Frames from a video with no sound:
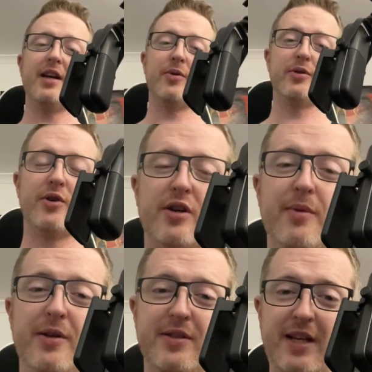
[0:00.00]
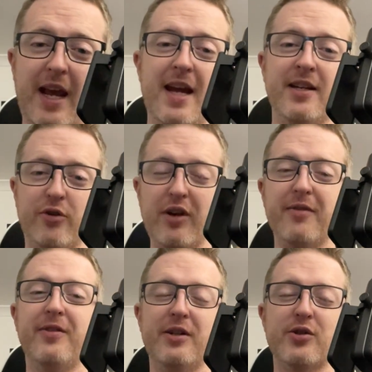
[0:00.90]
I would talk about 10 great
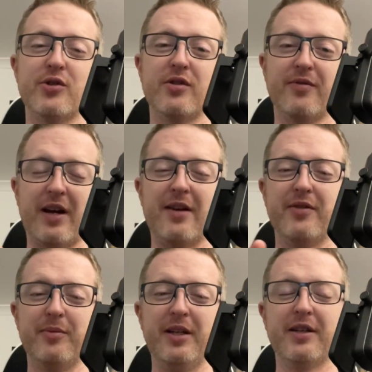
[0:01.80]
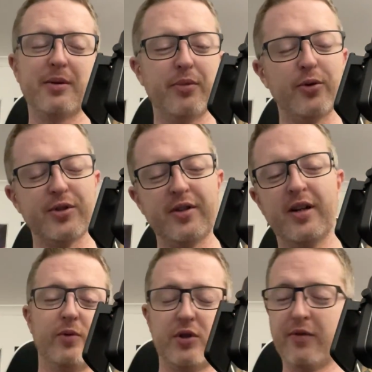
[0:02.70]
features of Avid Media Composer,
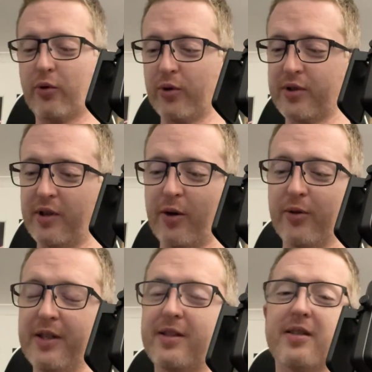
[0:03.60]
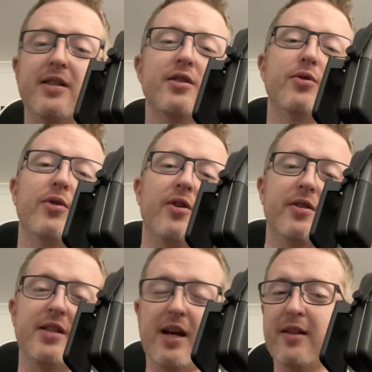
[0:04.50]
which of course now leads us into our
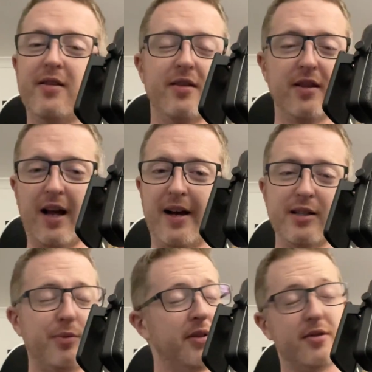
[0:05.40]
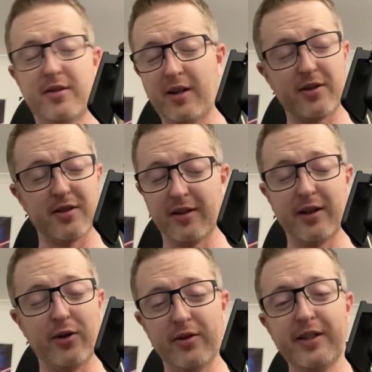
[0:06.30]
10th and last, but certainly
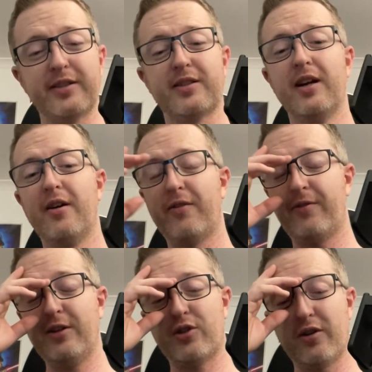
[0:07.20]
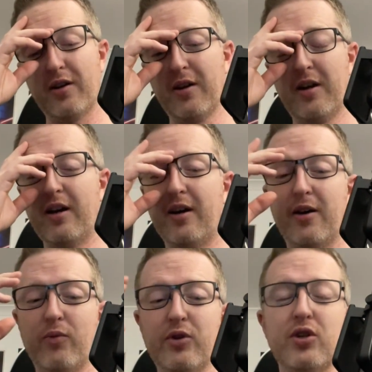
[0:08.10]
not least, feature,
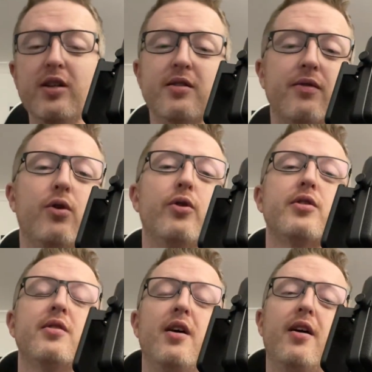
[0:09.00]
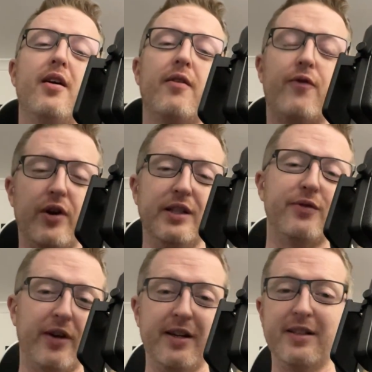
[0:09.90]
which is of course
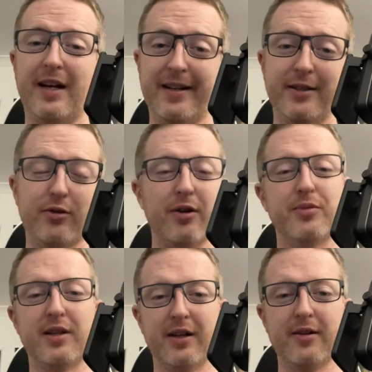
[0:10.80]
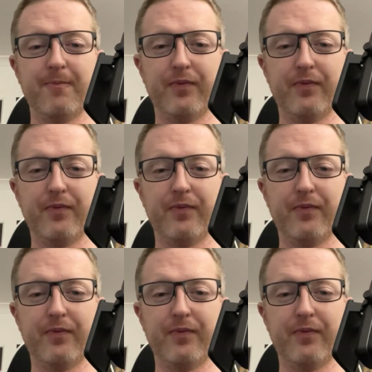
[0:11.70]
PhraseFind and ScriptSync.